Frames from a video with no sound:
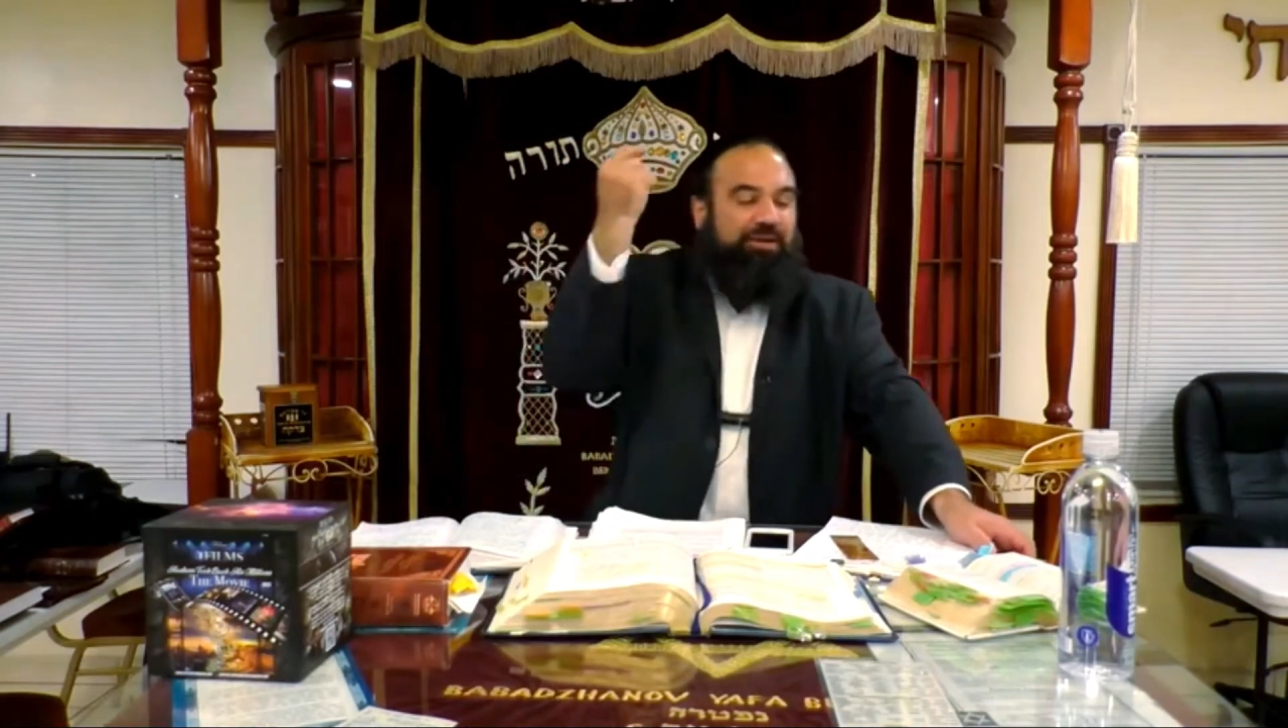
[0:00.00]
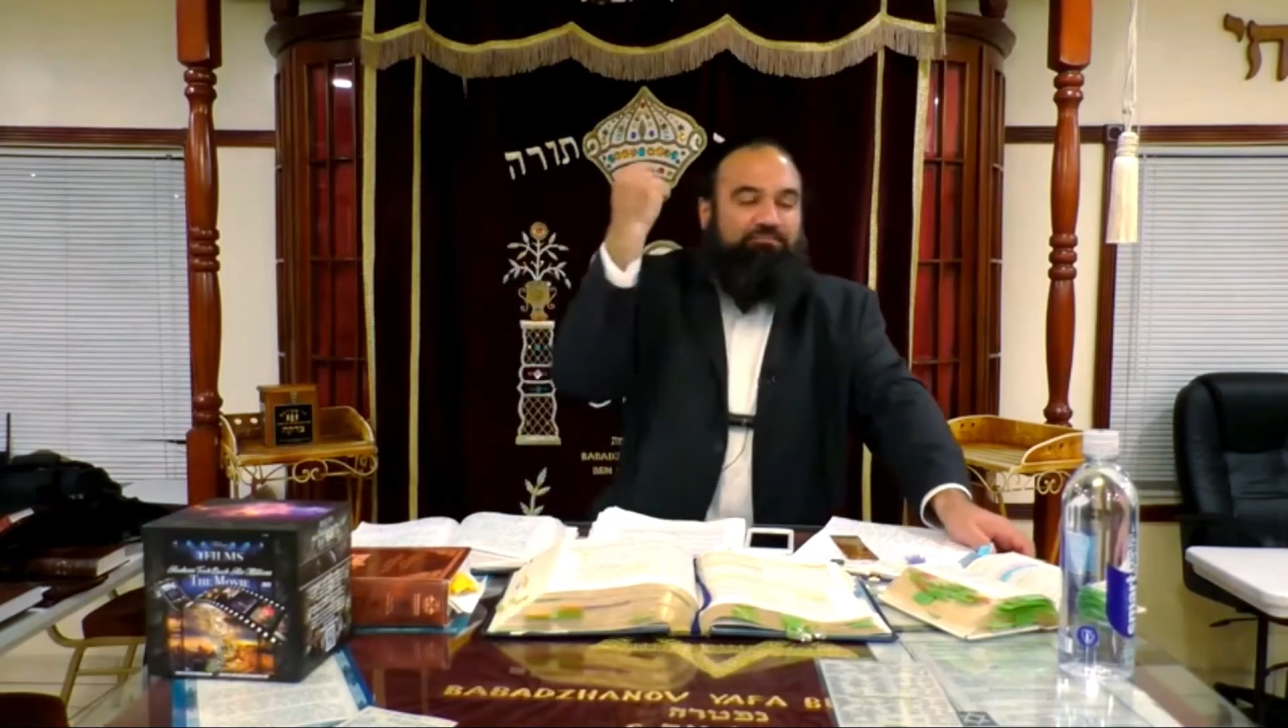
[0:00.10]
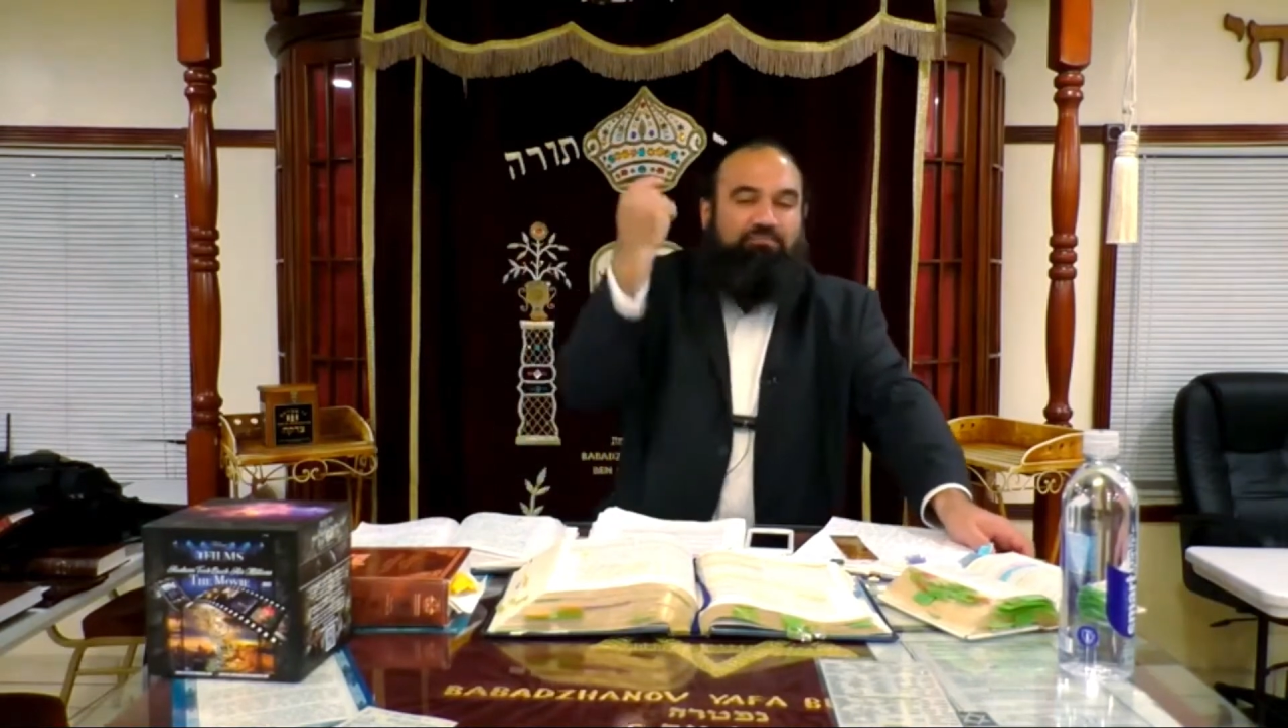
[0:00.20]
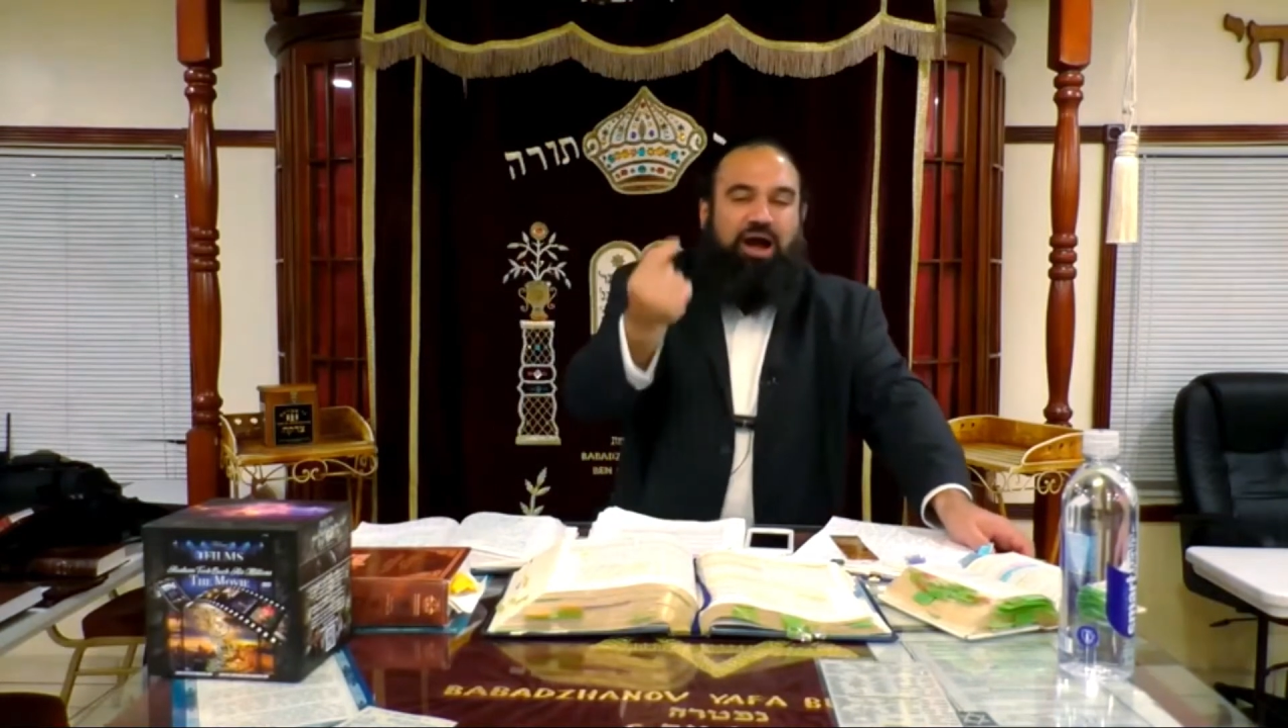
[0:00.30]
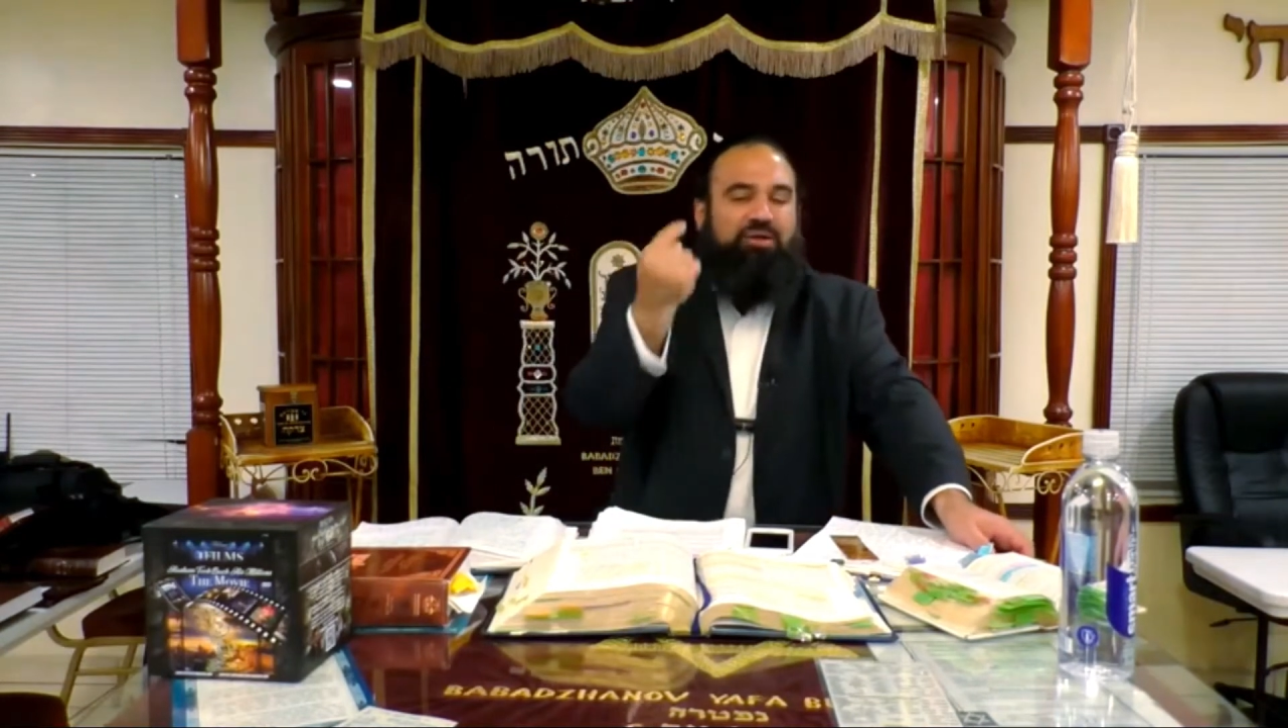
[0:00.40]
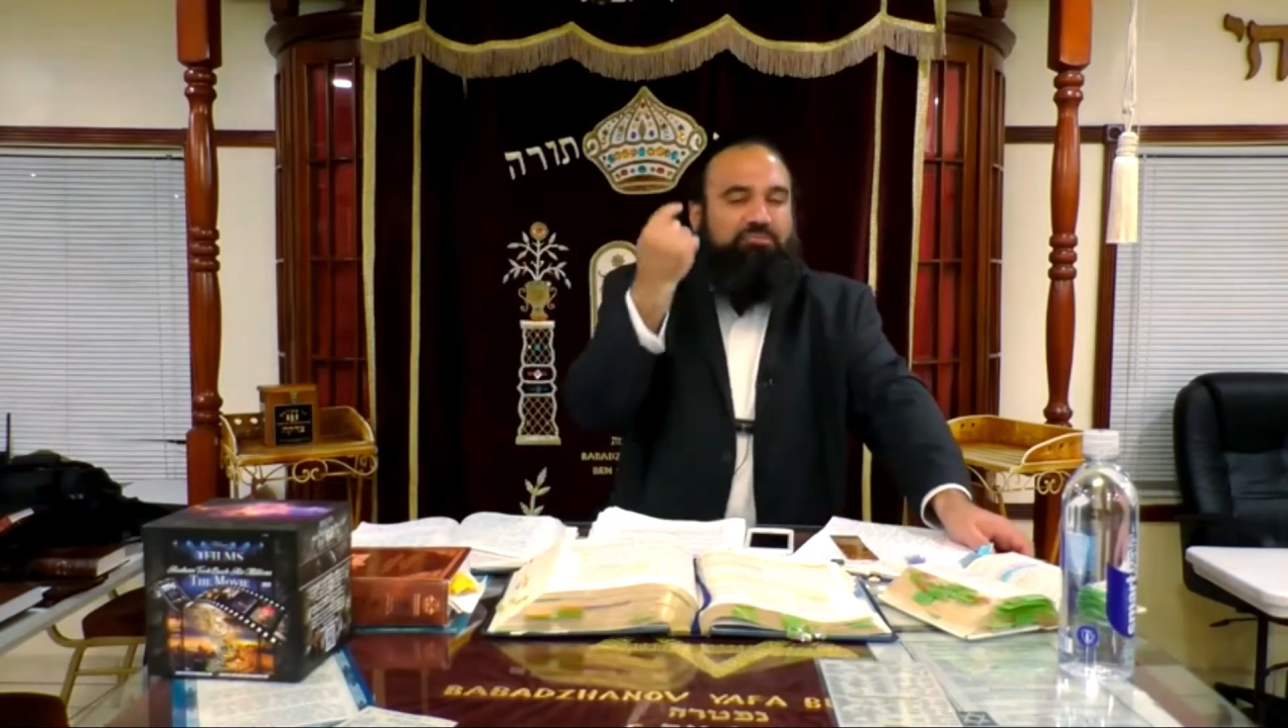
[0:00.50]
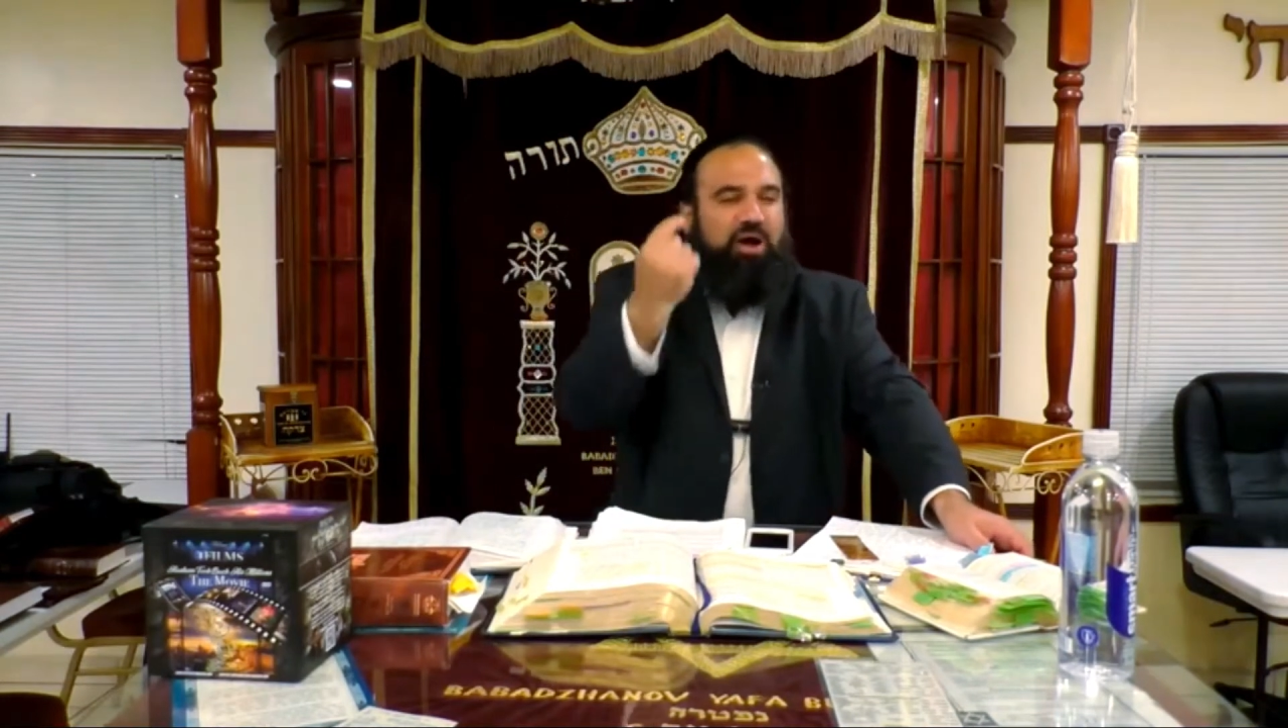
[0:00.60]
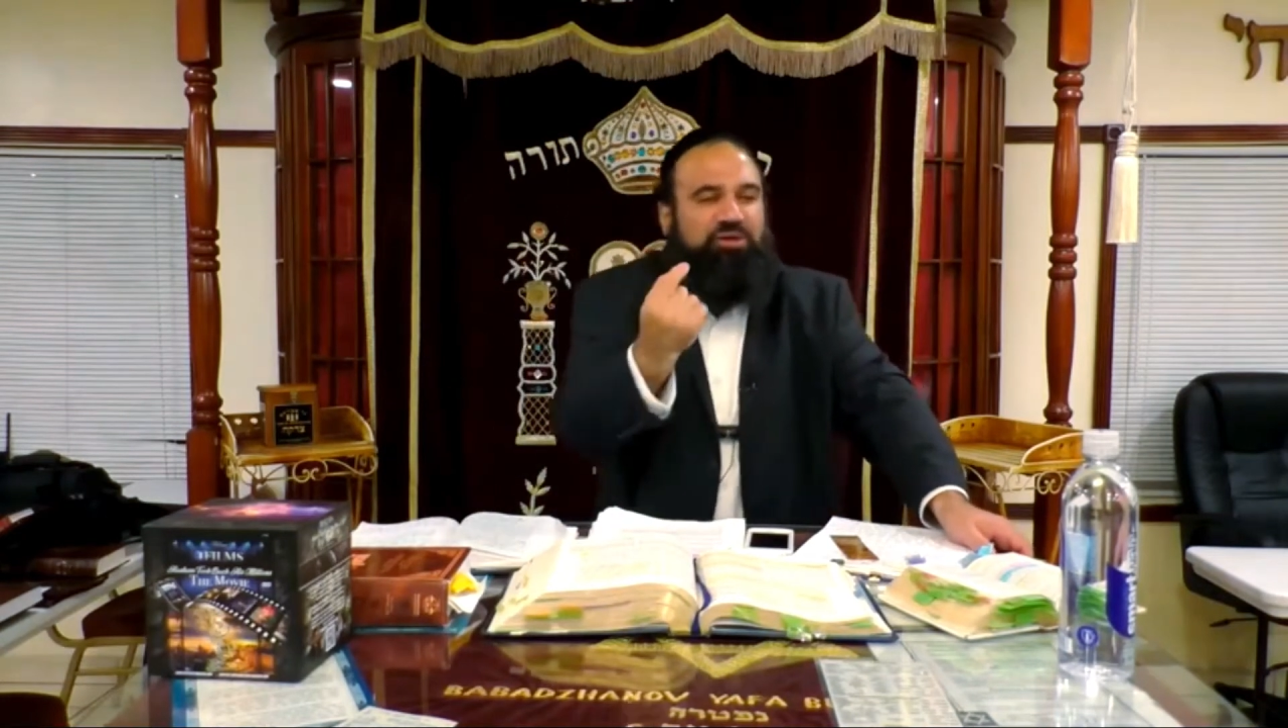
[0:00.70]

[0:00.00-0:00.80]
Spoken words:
that my